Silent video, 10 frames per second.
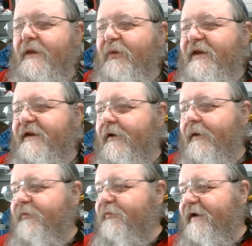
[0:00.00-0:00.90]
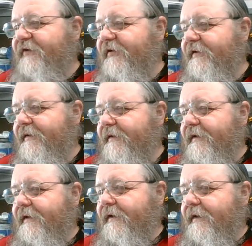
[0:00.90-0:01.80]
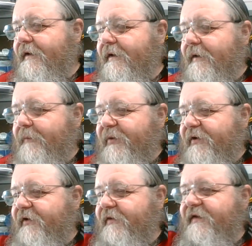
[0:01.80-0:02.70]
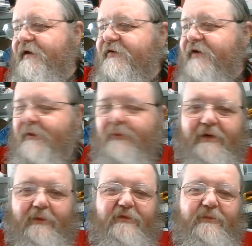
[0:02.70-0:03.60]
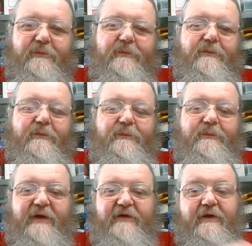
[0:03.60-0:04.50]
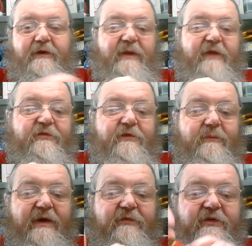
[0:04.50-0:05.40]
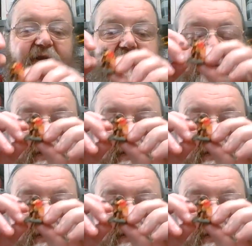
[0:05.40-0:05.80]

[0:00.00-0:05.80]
within arm's reach. But I dug these out when I was painting. You may have seen them